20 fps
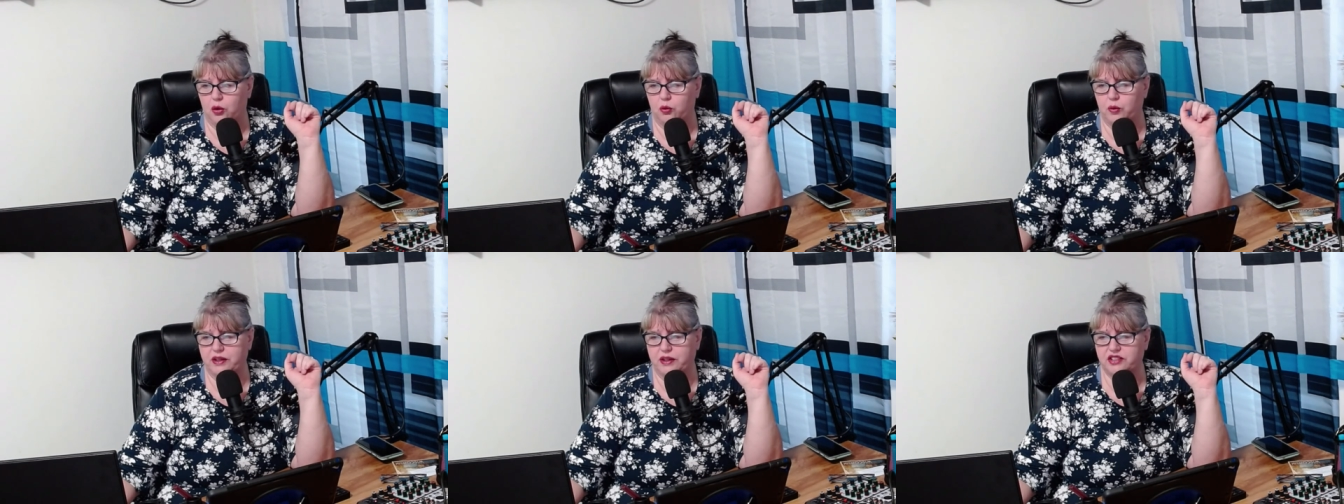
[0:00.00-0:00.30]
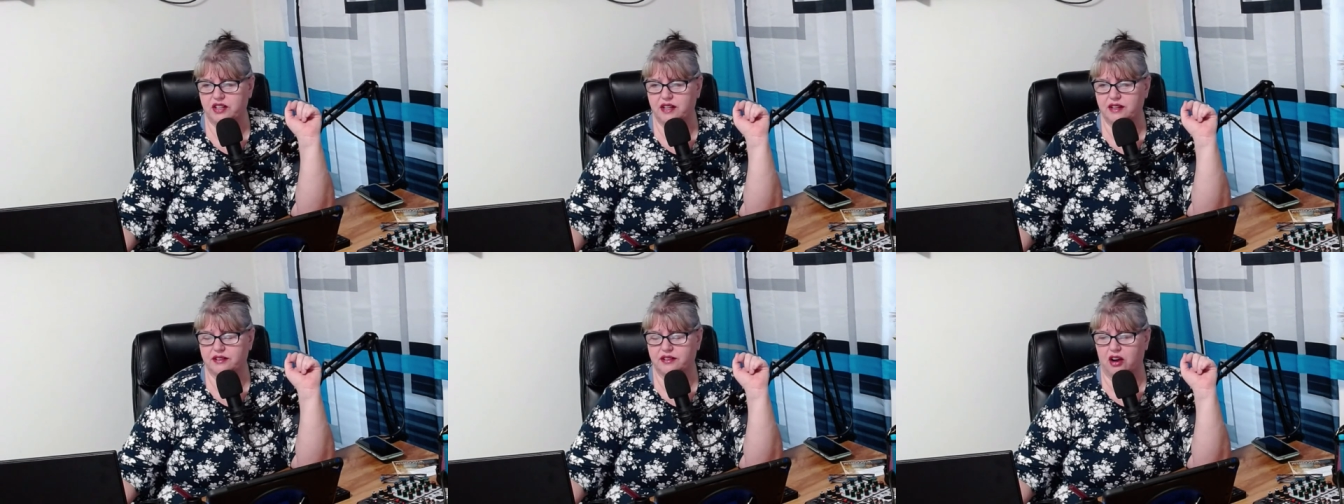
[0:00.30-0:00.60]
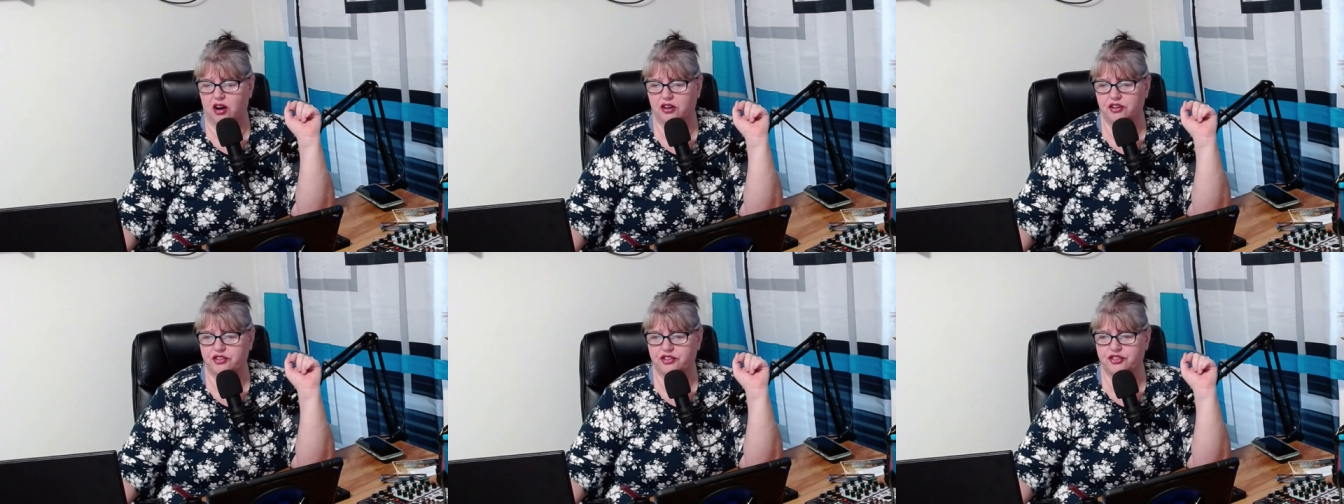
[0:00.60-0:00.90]
which is
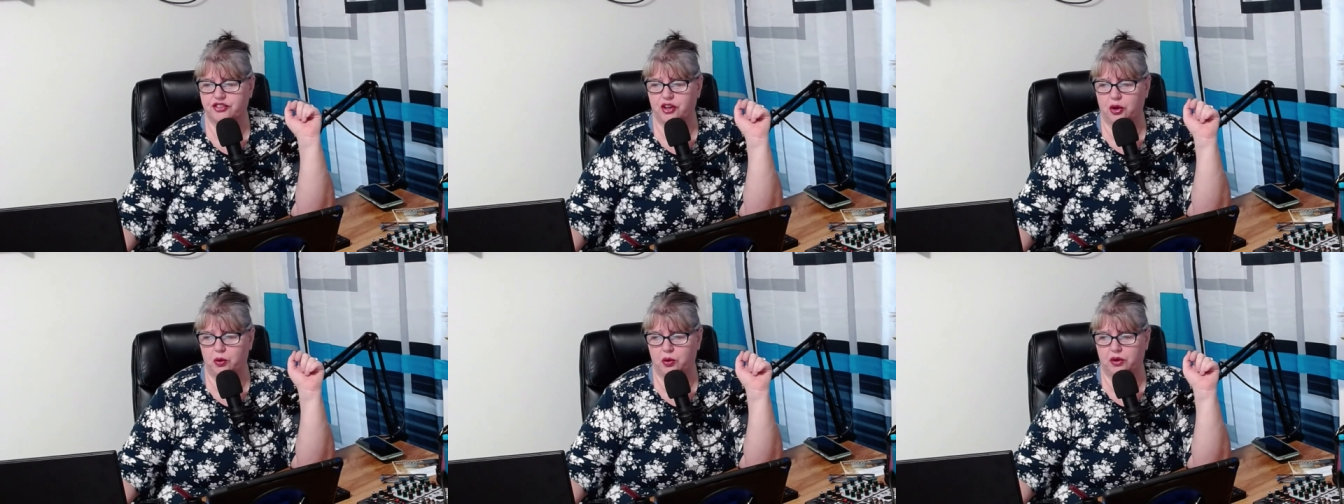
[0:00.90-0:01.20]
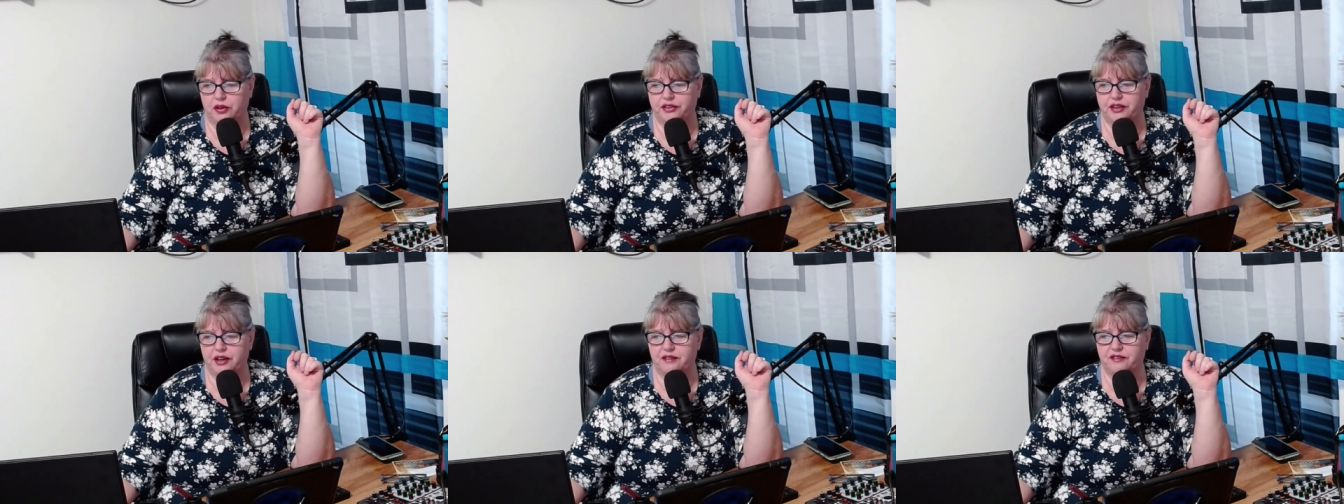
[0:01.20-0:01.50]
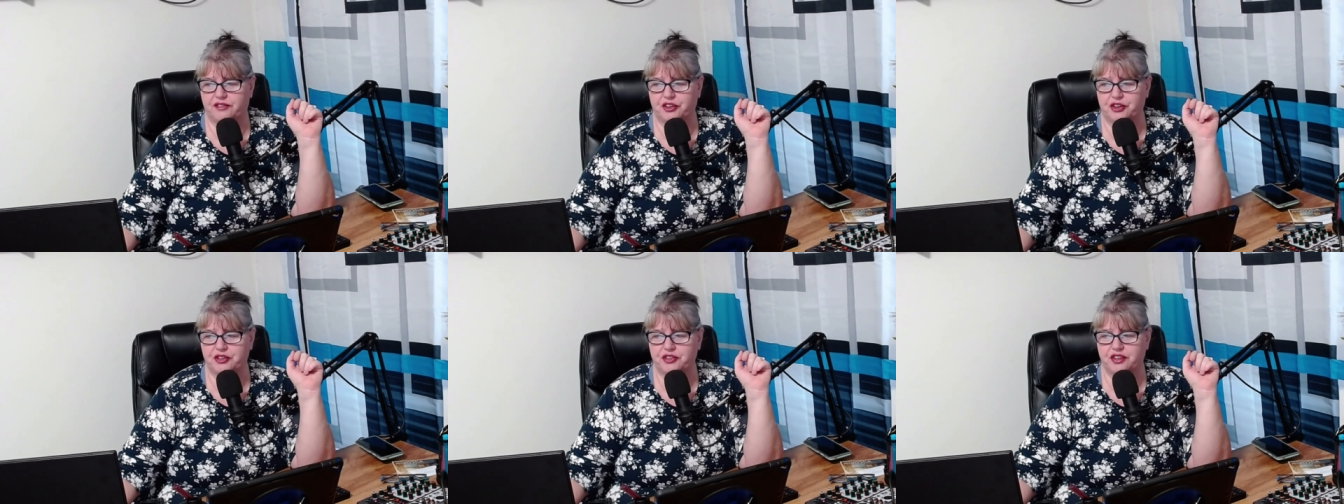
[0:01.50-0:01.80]
our sold
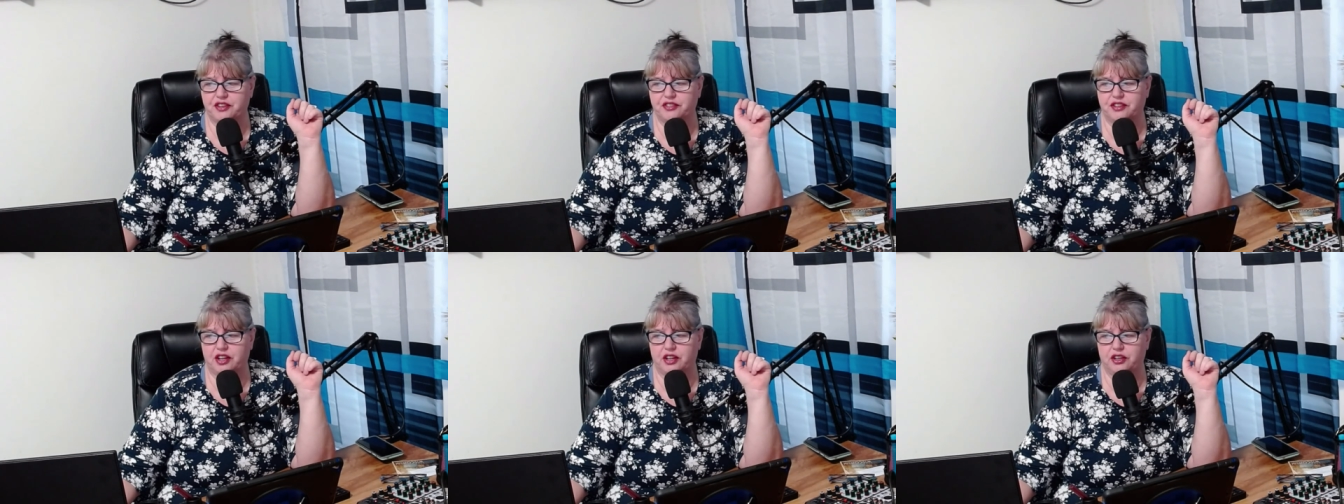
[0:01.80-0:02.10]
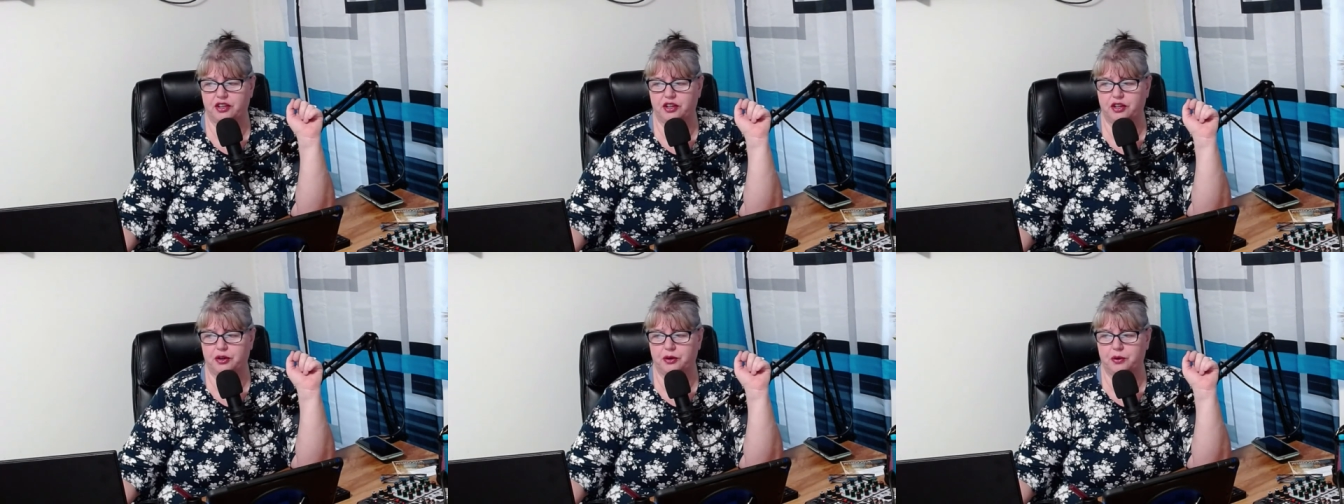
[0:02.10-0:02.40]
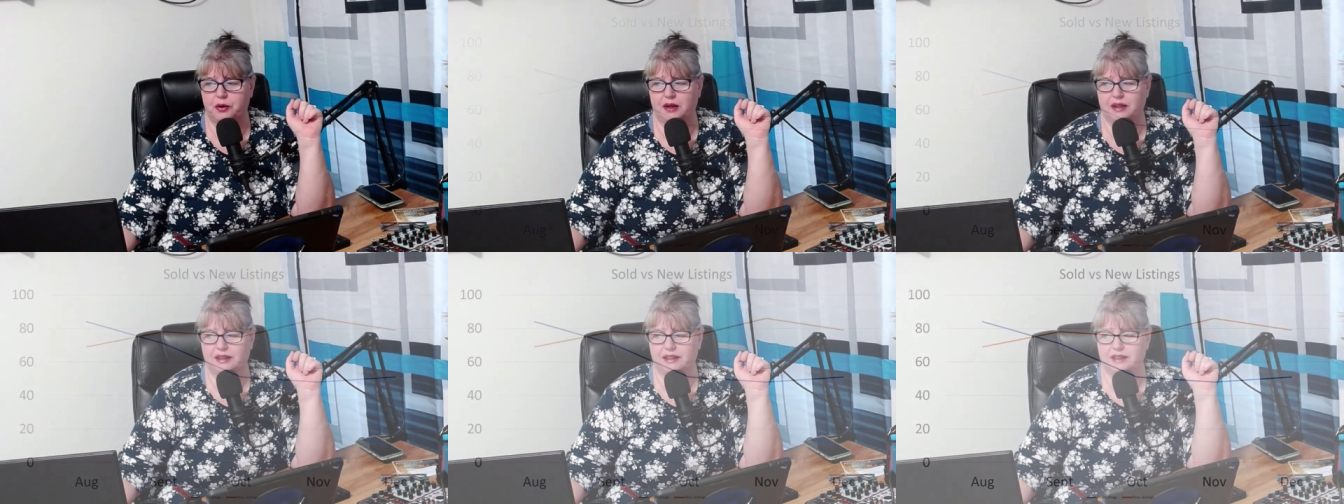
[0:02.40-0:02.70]
versus new